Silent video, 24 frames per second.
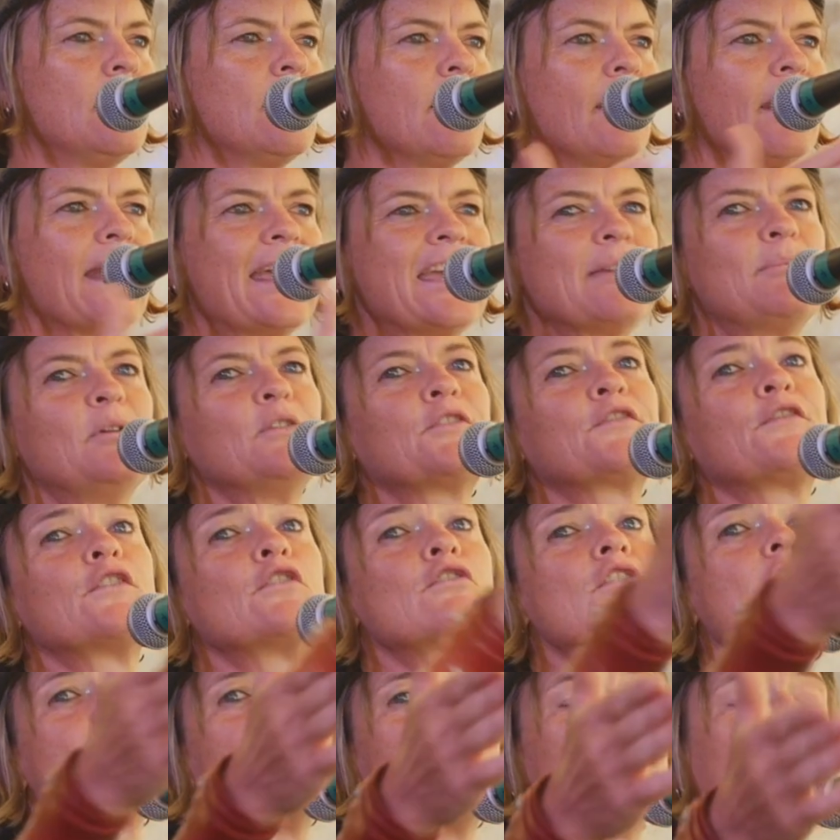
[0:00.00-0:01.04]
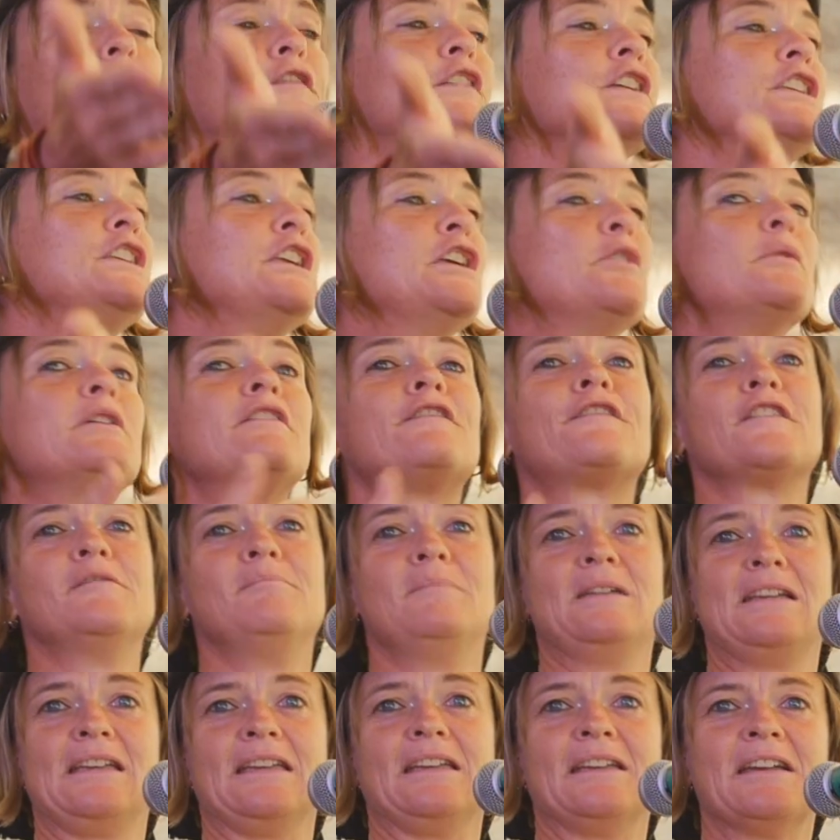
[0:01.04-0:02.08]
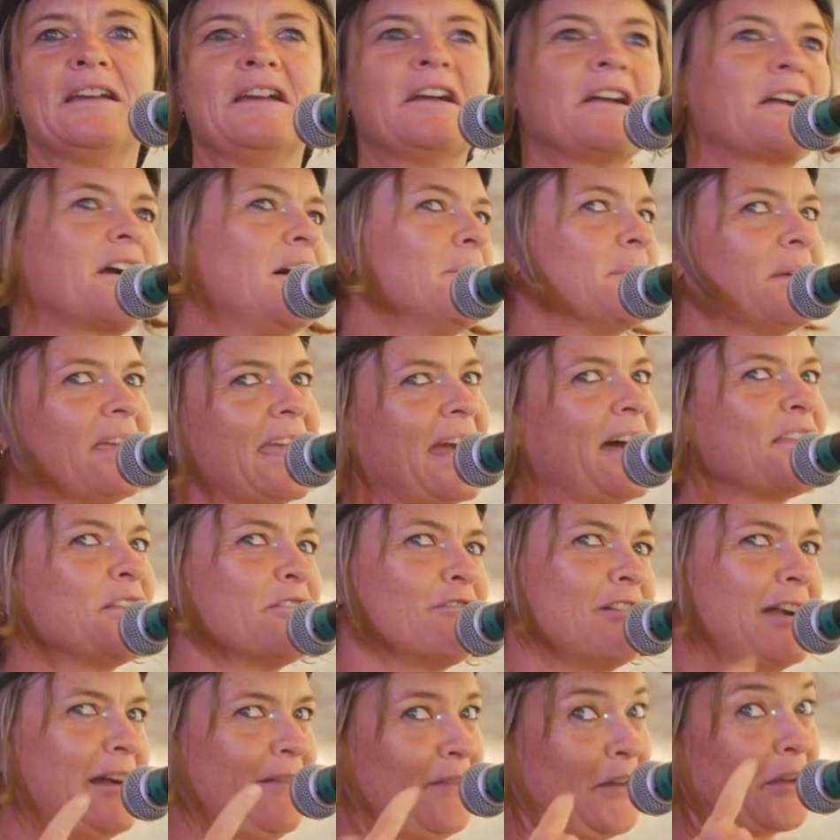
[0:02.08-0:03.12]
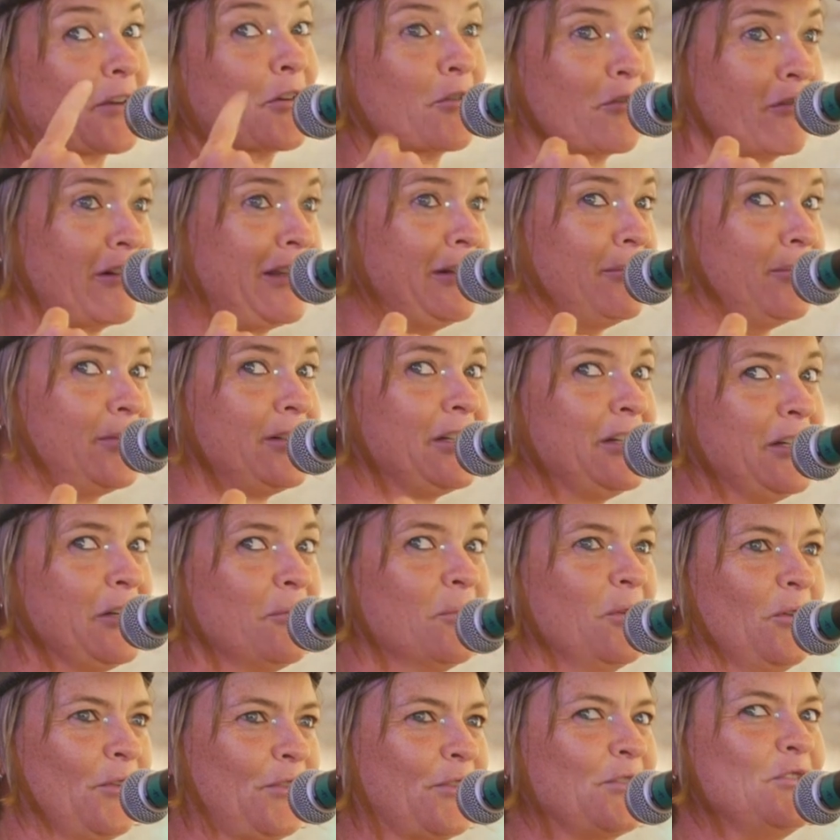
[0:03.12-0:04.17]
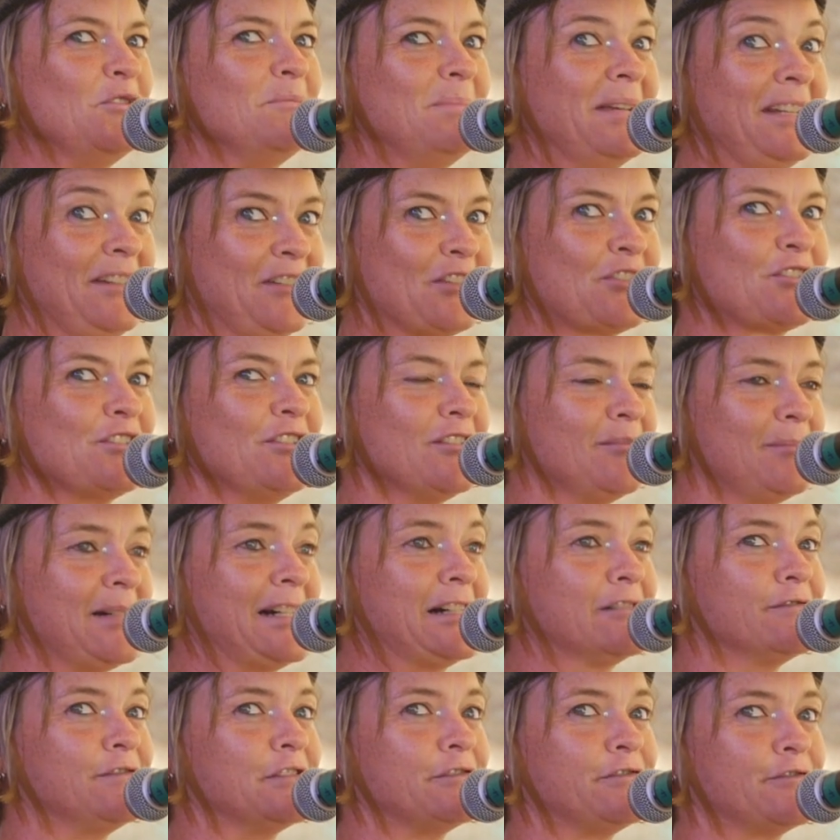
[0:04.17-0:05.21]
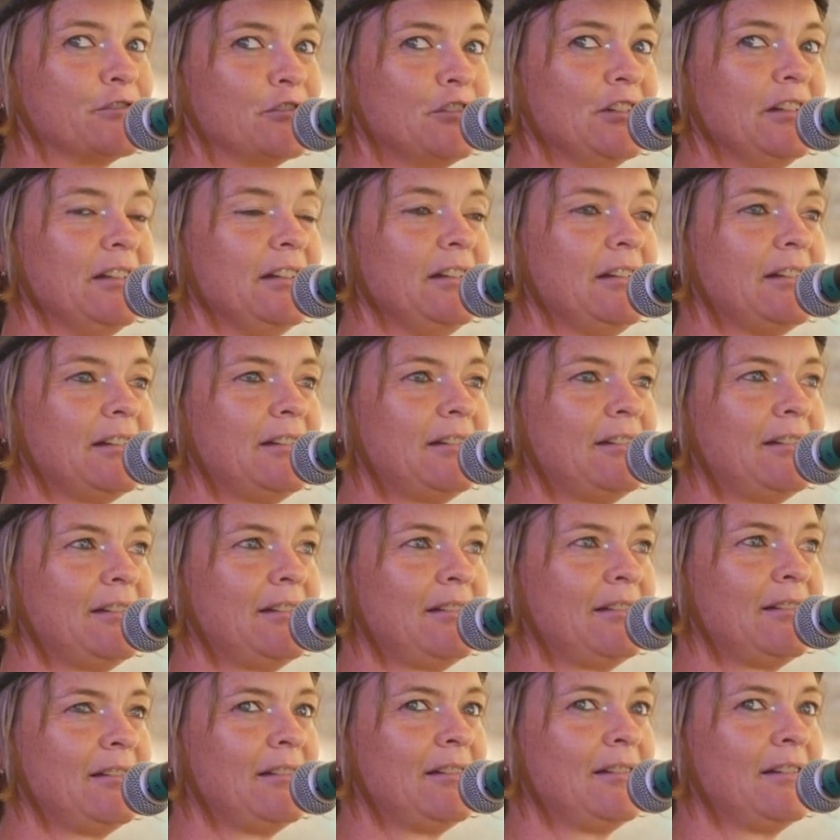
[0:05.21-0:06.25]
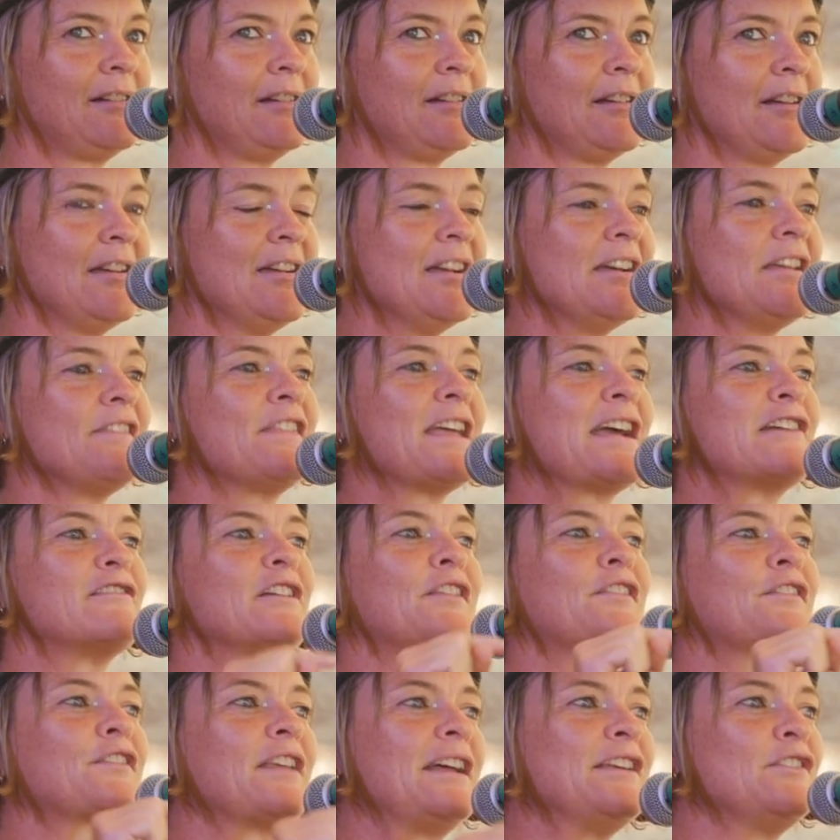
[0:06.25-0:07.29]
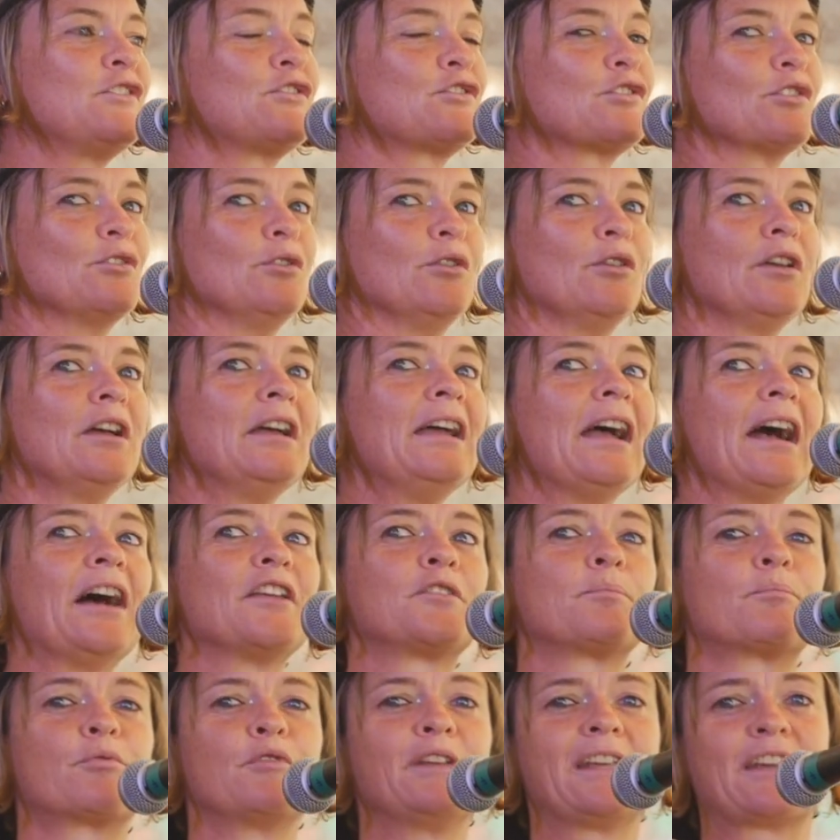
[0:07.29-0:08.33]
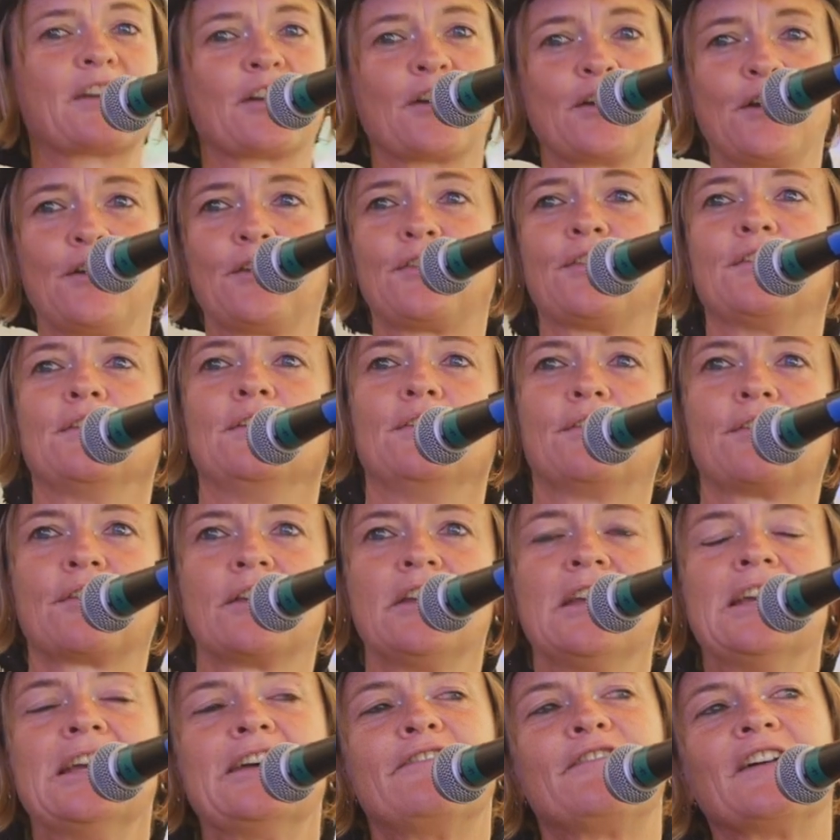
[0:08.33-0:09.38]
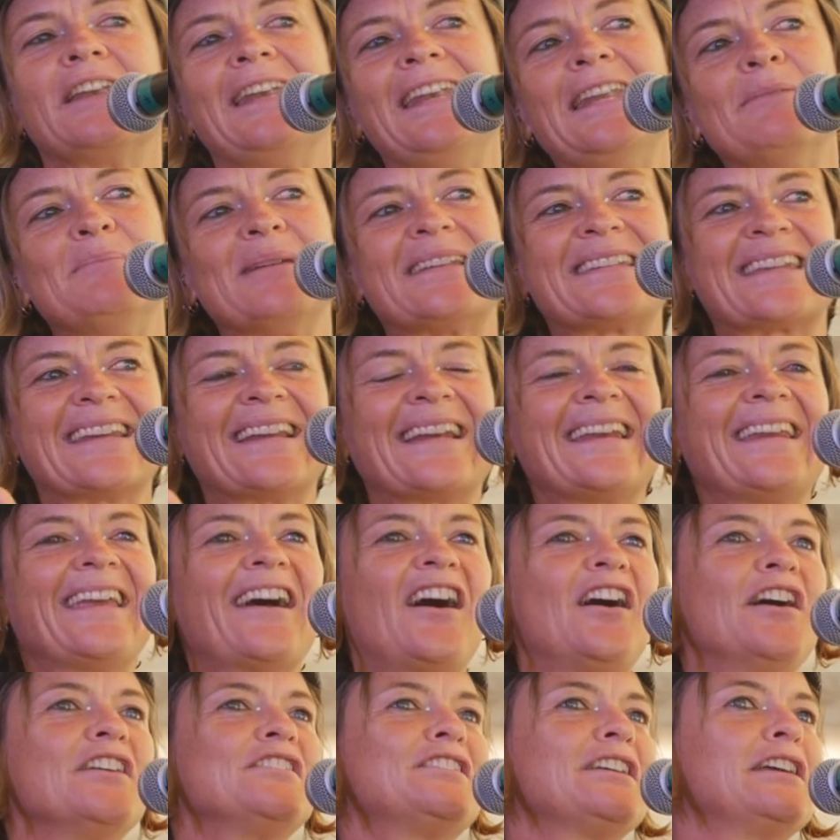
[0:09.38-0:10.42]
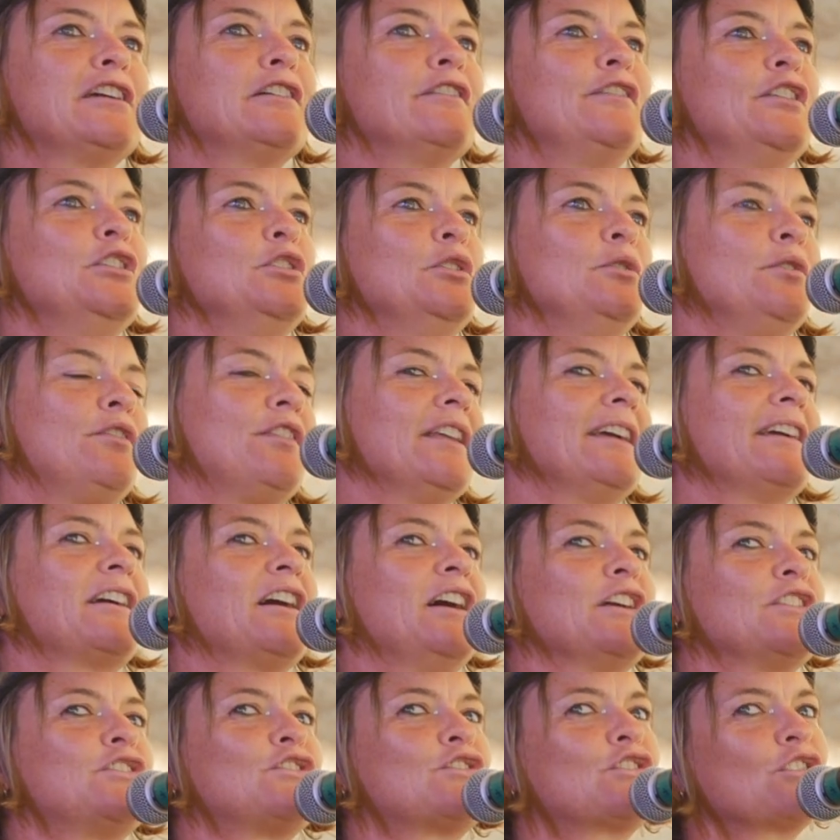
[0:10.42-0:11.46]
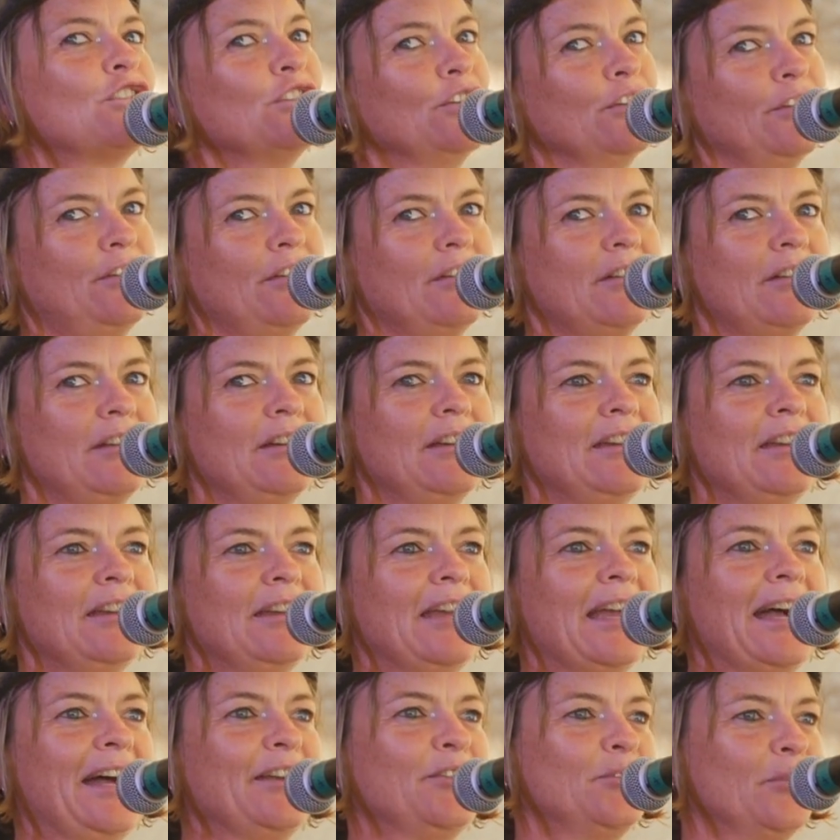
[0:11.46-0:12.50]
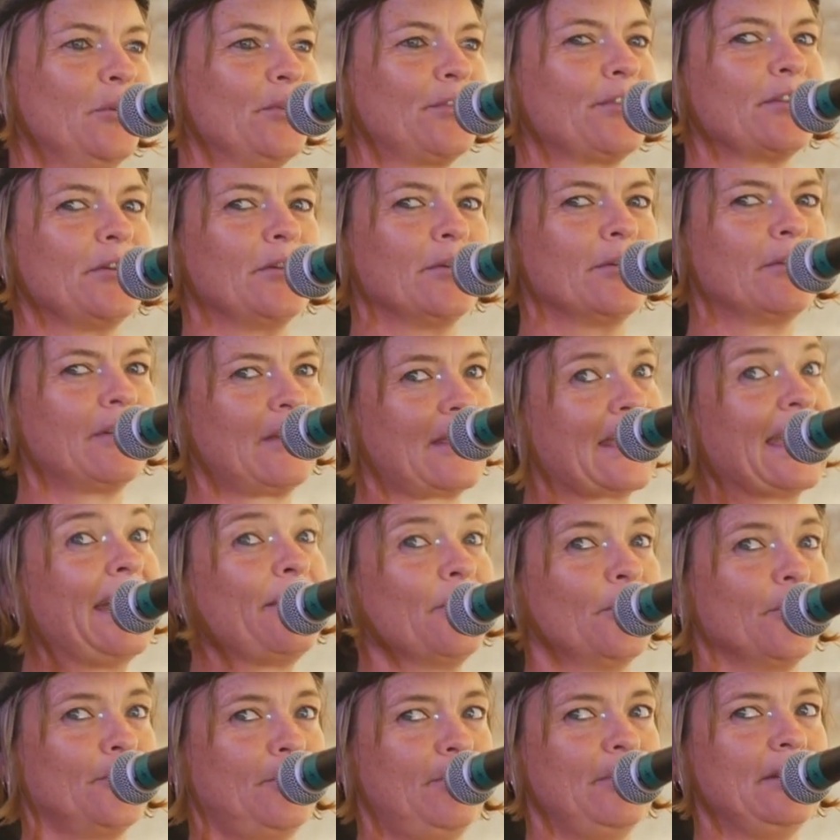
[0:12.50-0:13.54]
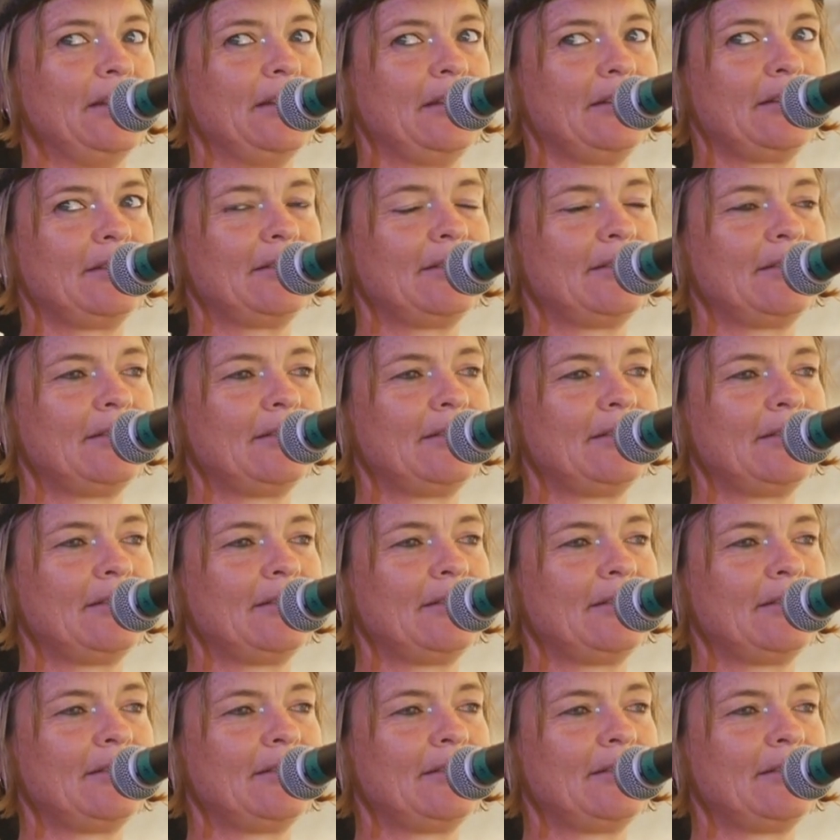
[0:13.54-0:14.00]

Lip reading: Labels for us, for you and for me. Come gather round the crib, we'll soon be dishing them out for free. They're essential as precursors for limiting the idea of who you think I should, and also cannot be.